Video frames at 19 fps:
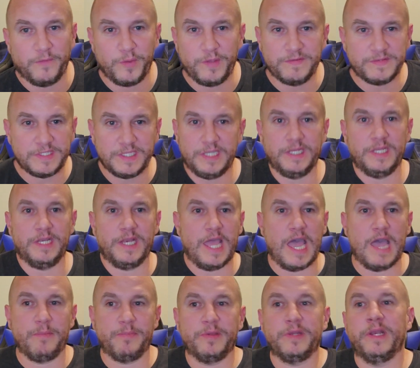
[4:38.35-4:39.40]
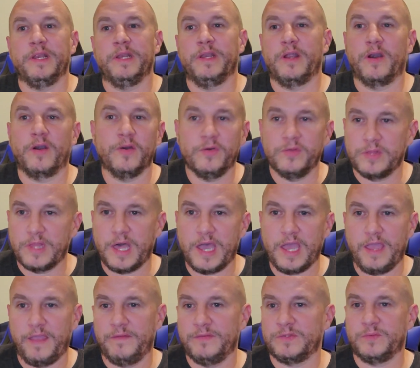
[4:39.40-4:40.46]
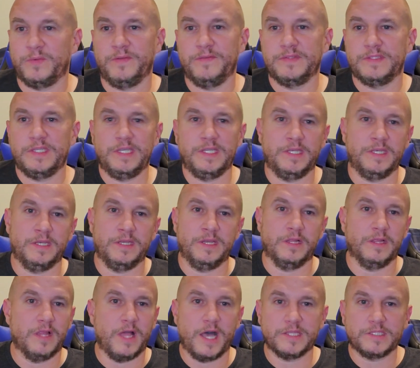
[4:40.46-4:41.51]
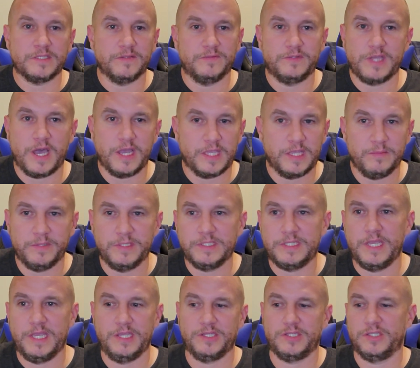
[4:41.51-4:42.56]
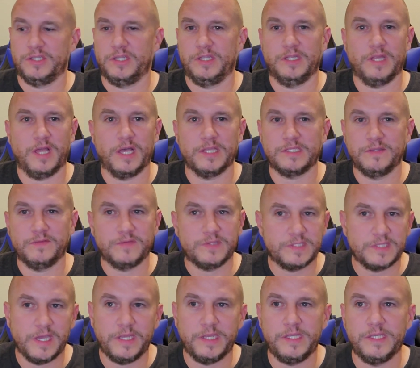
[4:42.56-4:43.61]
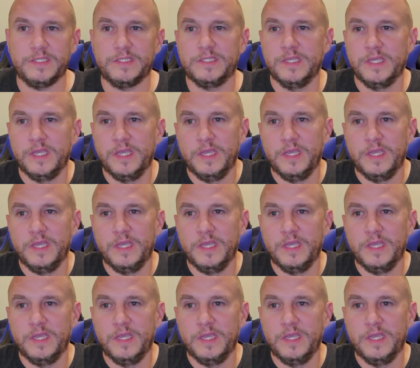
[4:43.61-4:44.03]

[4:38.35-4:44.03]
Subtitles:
We've seen it happen in our own lives. We've seen lots of documentation, lots of studies.